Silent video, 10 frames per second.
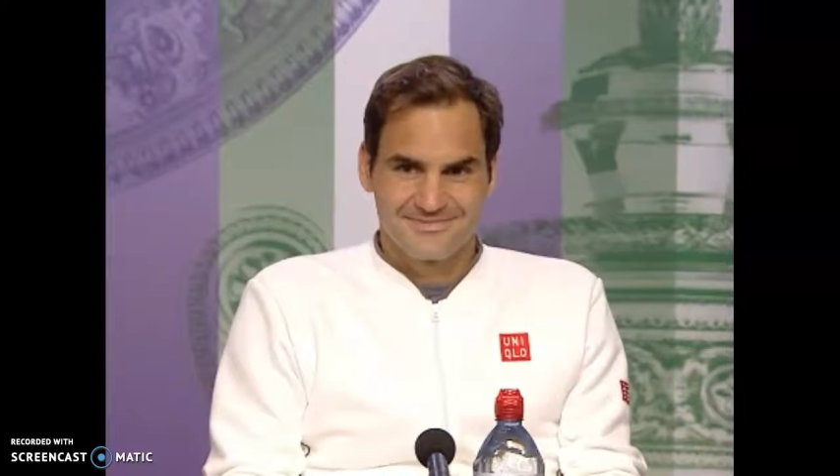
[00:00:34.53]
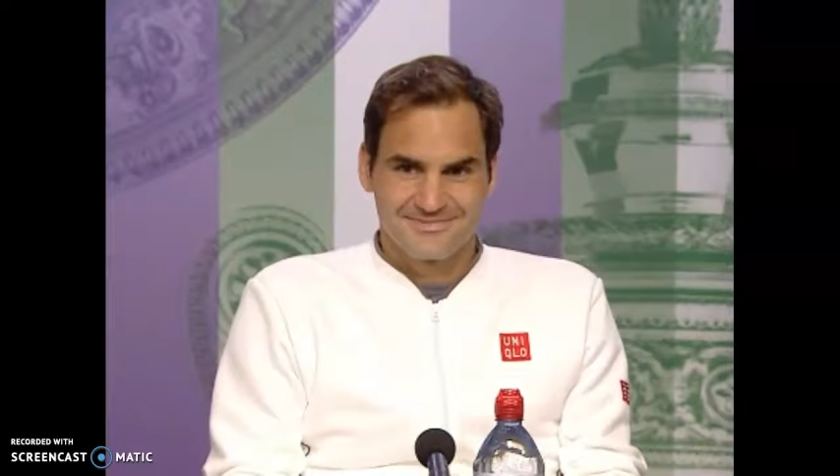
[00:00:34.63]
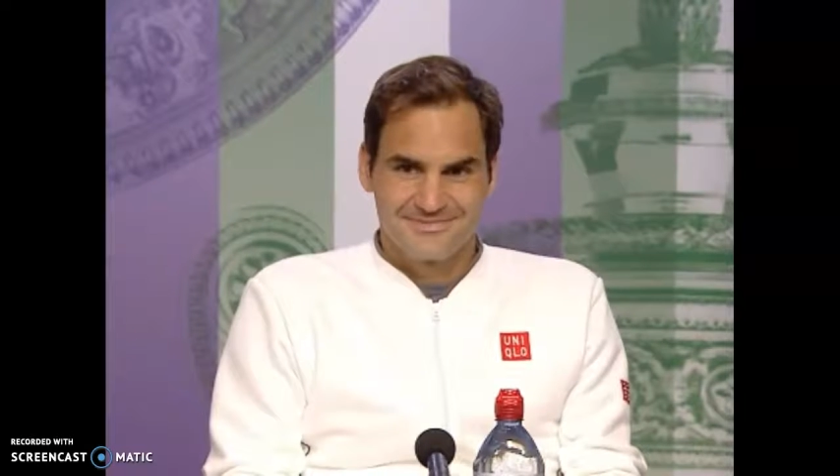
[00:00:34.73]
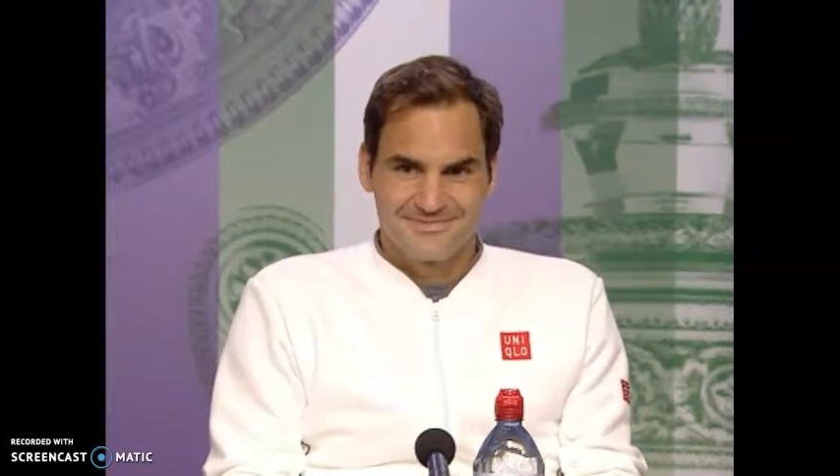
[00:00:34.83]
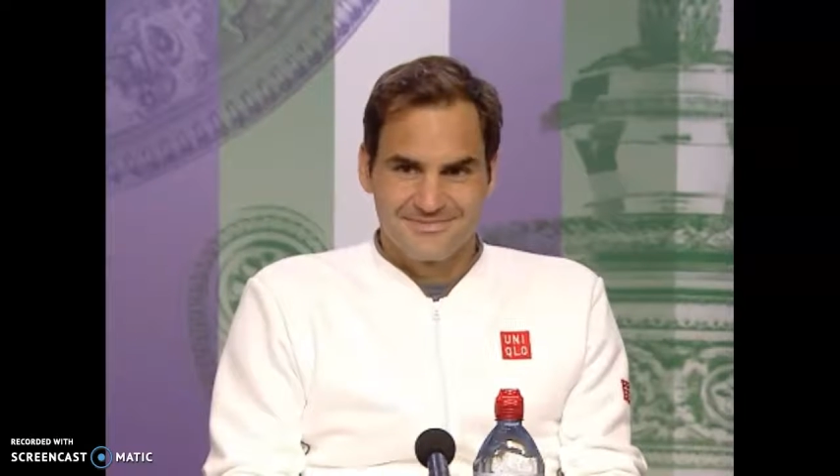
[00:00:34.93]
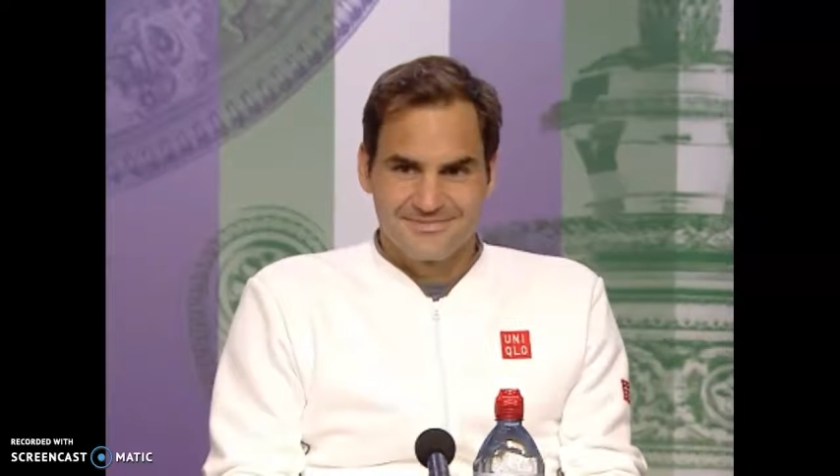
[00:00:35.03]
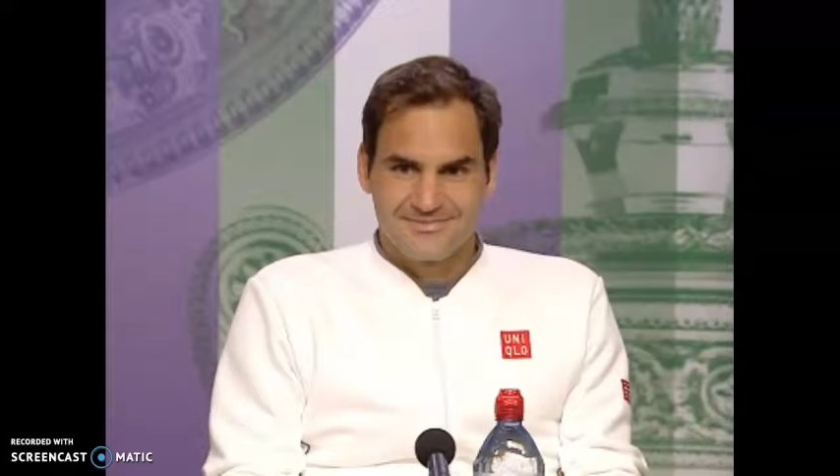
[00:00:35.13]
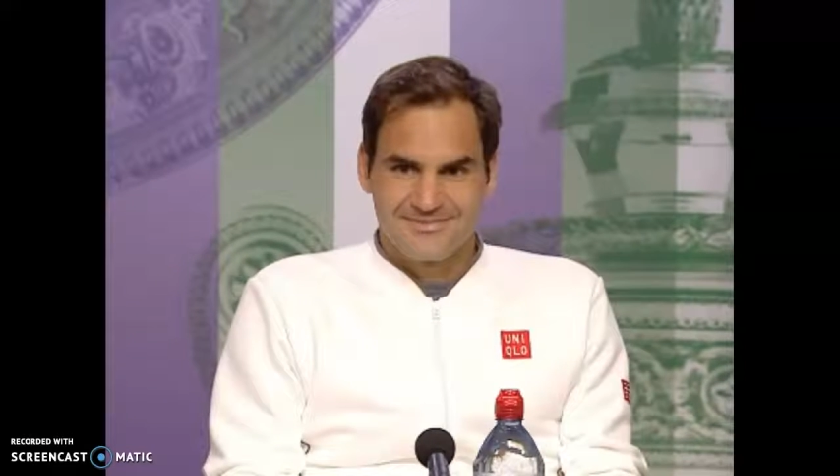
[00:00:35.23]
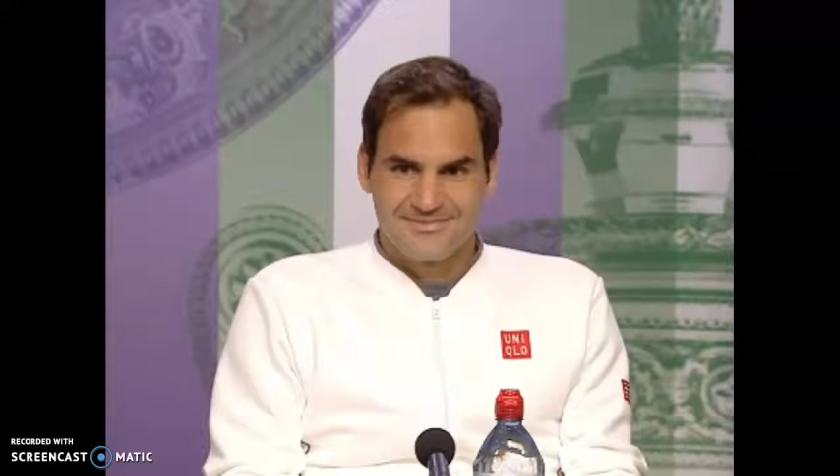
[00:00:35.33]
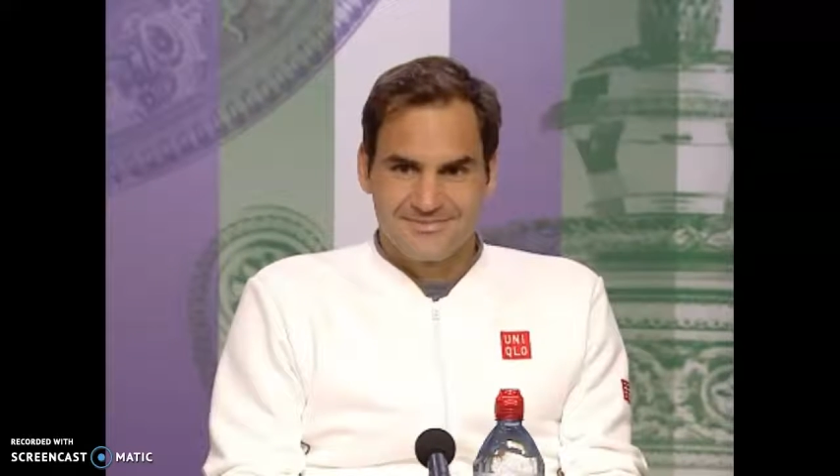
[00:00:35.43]
by
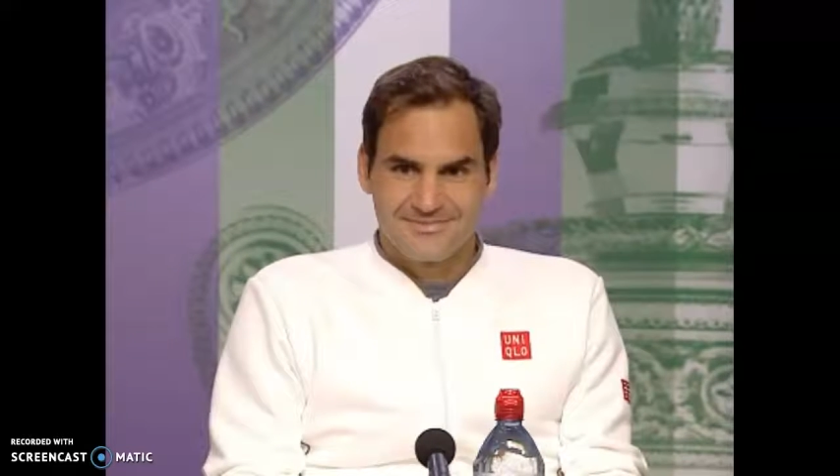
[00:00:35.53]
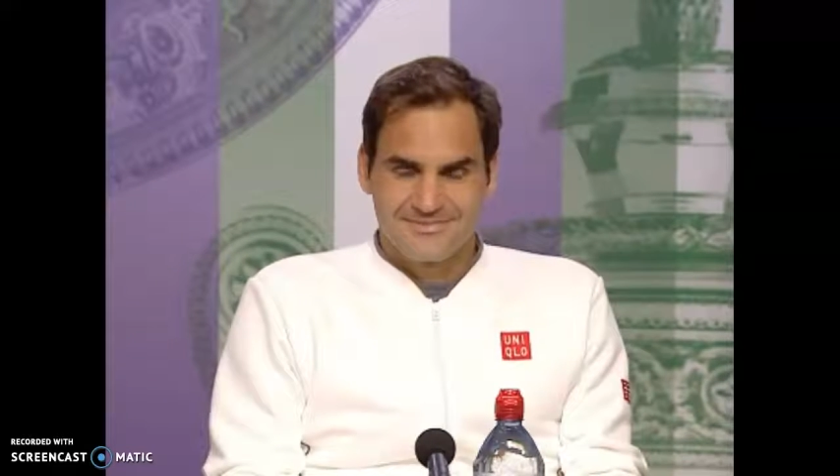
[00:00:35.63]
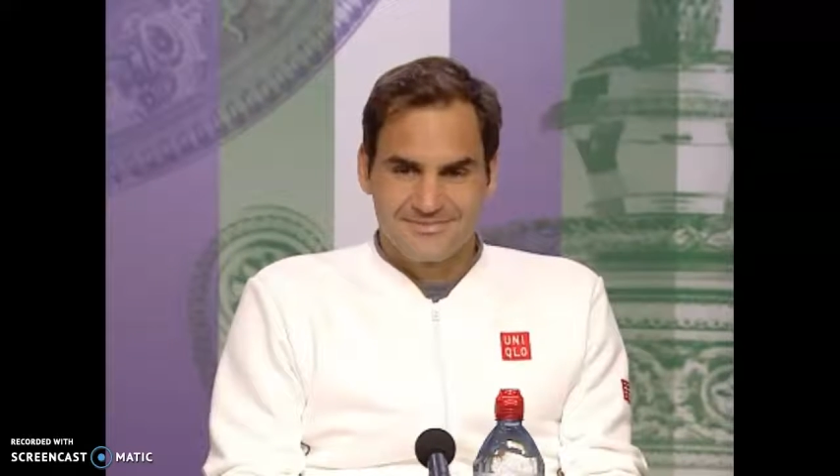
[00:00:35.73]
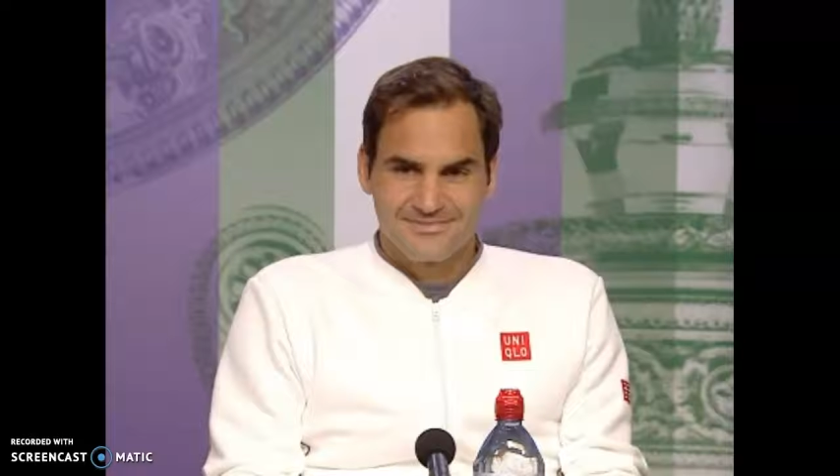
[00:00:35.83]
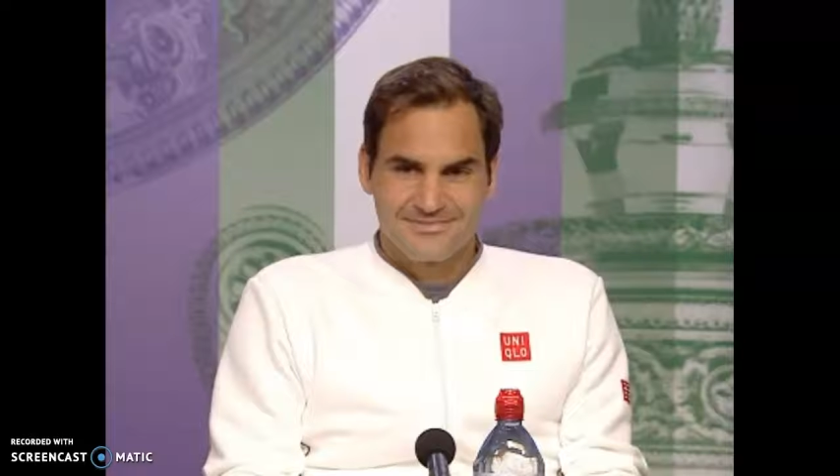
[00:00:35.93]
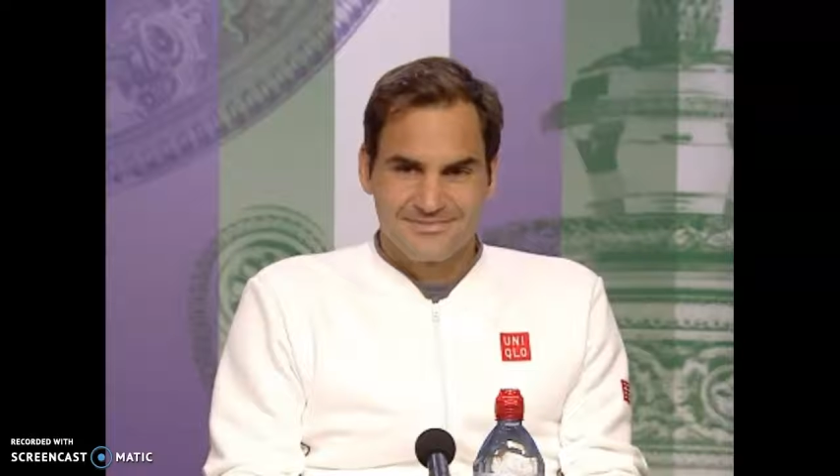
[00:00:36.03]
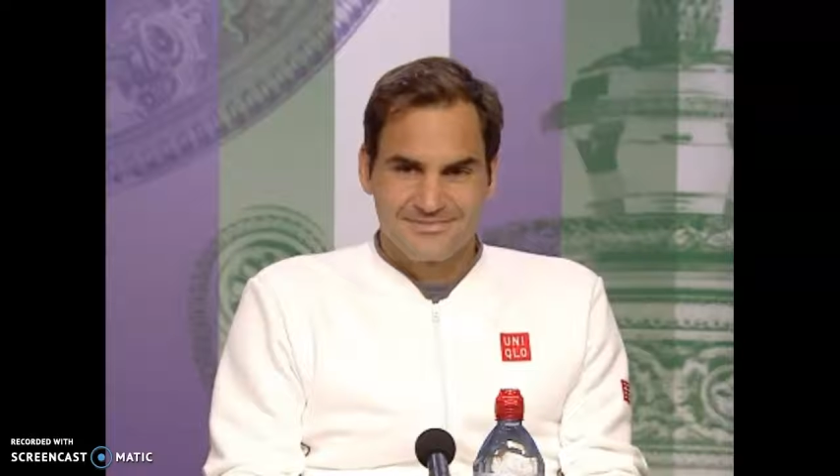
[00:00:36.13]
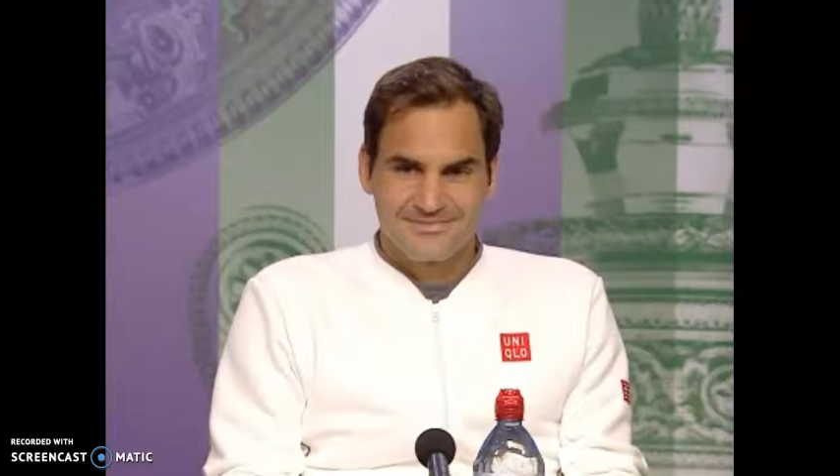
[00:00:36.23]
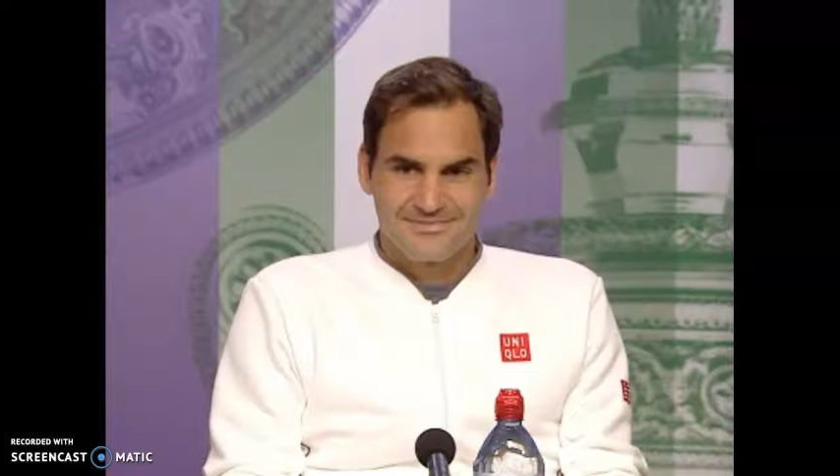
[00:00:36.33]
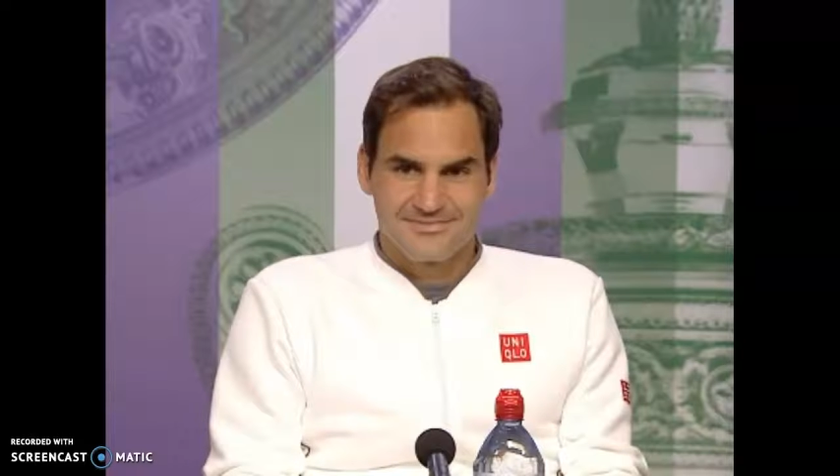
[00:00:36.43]
spreading out and making their
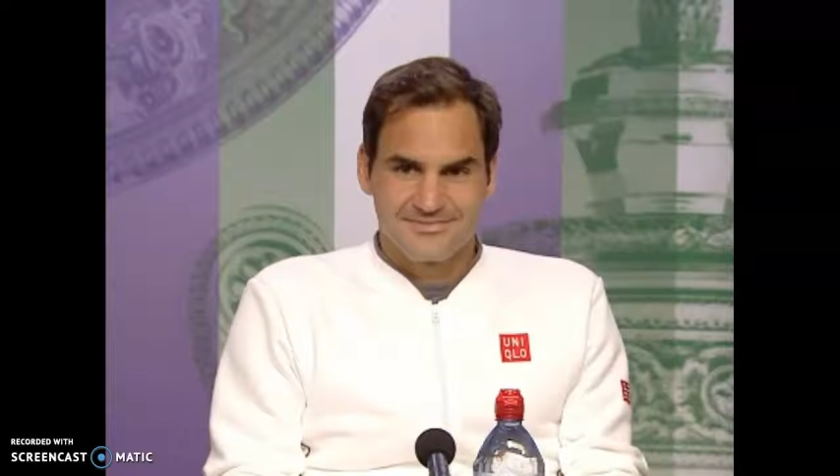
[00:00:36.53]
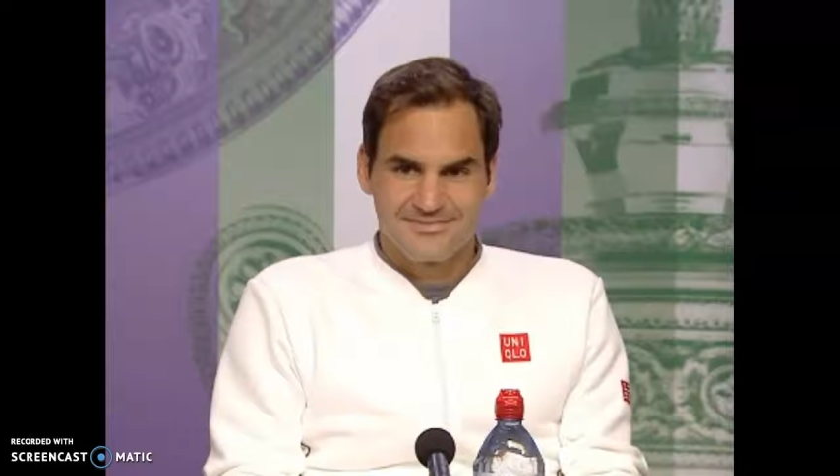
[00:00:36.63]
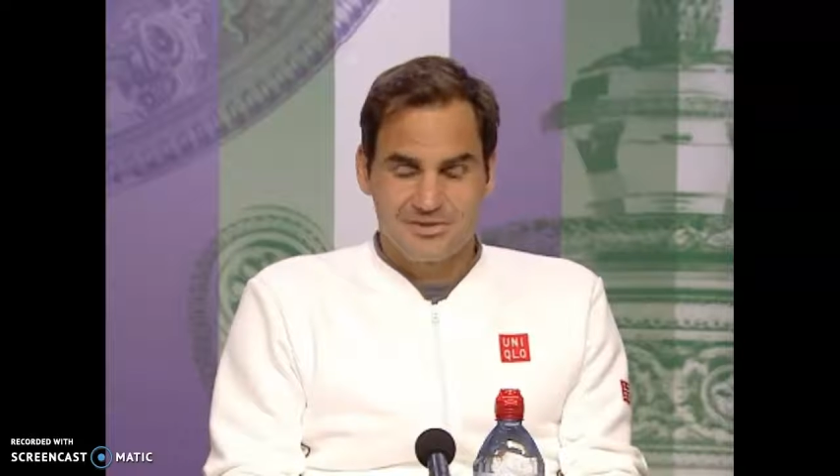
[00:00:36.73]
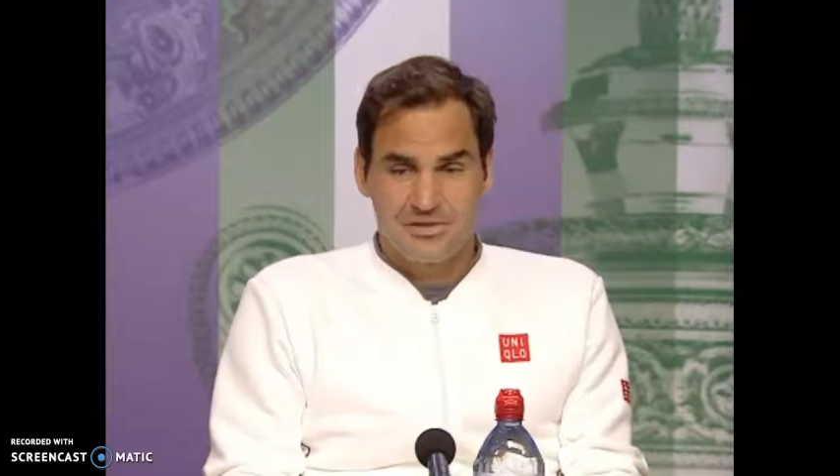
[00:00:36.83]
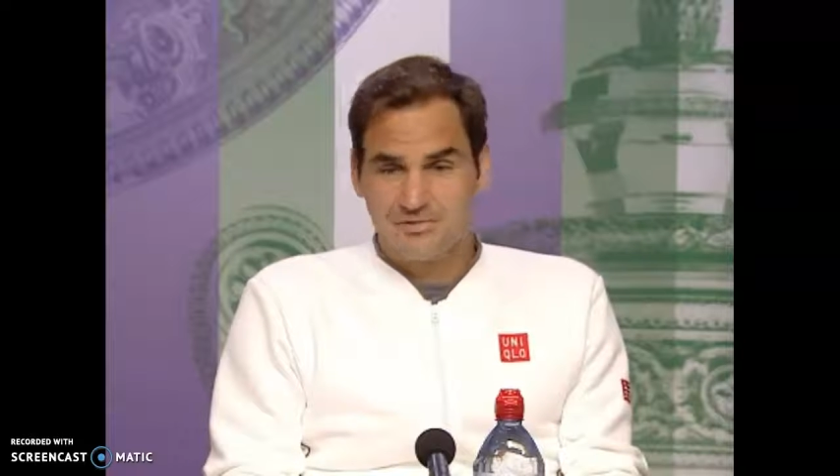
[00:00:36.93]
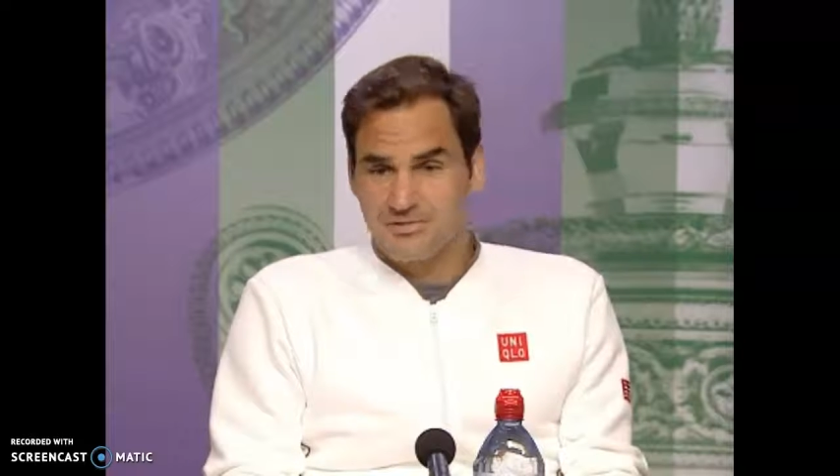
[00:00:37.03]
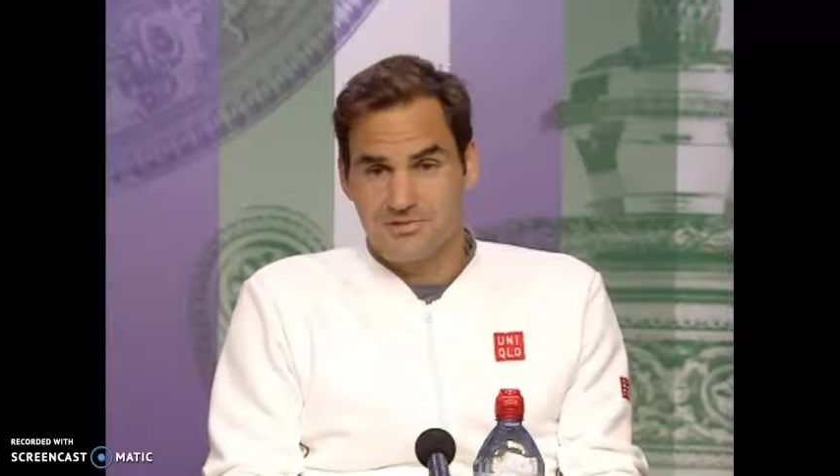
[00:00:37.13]
arms wide.